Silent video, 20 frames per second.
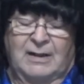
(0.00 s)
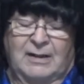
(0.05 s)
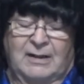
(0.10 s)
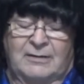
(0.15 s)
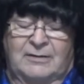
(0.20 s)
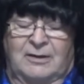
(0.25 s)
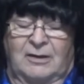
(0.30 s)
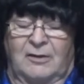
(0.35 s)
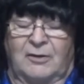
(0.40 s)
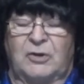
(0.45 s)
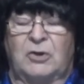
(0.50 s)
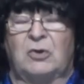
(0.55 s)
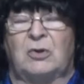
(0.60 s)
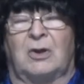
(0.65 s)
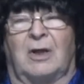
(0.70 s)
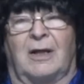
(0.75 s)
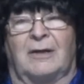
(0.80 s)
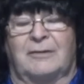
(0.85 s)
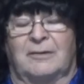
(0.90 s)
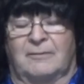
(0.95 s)
Still
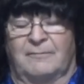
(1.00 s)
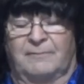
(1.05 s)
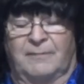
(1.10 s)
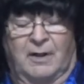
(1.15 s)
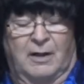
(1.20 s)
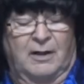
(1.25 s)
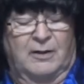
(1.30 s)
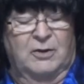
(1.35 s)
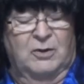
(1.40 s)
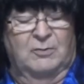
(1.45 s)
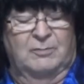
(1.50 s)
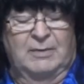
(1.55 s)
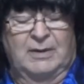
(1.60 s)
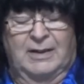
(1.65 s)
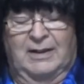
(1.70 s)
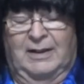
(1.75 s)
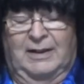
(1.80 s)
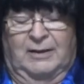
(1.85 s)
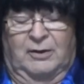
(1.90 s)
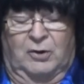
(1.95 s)
utilizing volume
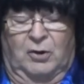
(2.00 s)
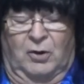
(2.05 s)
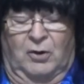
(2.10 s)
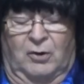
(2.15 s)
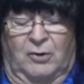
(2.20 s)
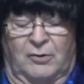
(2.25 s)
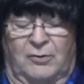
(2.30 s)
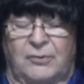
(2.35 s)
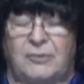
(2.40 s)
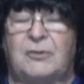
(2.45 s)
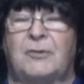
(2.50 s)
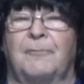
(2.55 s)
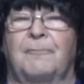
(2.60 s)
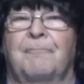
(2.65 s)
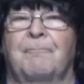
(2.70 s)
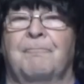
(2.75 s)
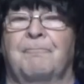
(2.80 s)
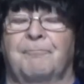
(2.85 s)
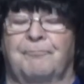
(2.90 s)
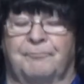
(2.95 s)
and curls,
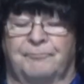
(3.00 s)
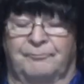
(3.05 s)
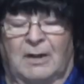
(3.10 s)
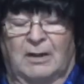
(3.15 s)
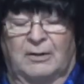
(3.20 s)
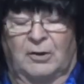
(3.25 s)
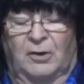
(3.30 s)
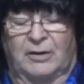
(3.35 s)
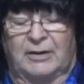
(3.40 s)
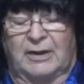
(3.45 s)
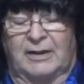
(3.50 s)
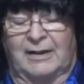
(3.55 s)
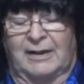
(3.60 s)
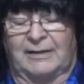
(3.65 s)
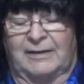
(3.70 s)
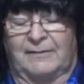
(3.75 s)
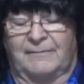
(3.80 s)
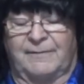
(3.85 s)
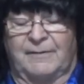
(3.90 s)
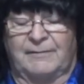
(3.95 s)
during the
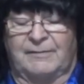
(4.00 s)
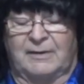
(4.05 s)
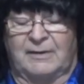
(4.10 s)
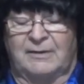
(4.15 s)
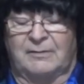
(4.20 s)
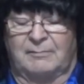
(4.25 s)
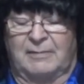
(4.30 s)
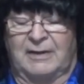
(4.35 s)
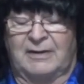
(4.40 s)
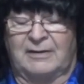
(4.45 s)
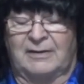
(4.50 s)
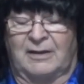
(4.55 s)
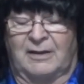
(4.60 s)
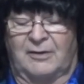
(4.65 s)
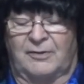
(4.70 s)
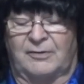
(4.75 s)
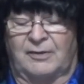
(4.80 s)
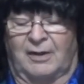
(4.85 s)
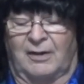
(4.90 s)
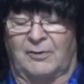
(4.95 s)
1950s, men's
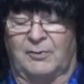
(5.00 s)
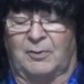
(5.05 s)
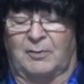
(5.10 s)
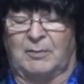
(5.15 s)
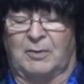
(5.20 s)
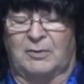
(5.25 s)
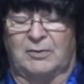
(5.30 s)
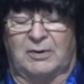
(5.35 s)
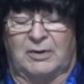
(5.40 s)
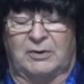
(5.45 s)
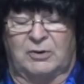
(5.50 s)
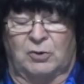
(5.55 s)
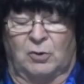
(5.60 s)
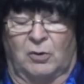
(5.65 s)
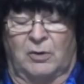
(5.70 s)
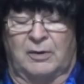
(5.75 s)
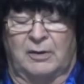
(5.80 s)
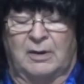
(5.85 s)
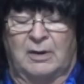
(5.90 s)
hairstyles were mostly short